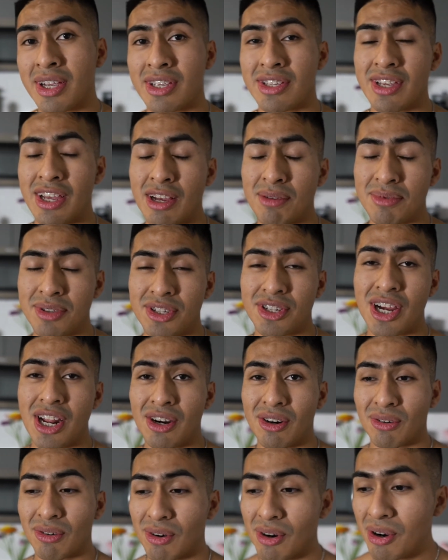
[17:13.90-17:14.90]
because it helps the
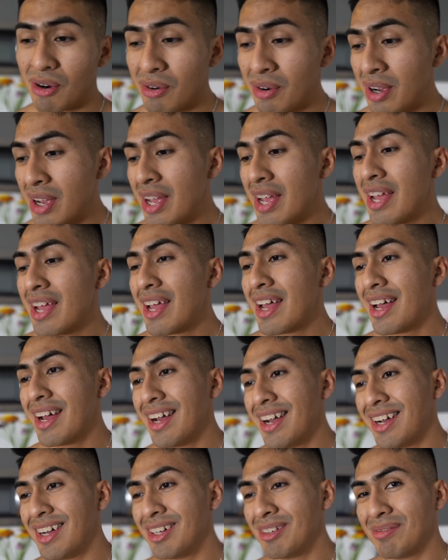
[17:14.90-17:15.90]
channel grow.
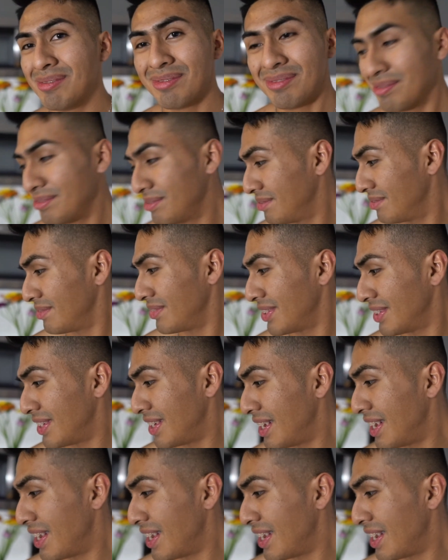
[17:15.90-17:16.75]
What the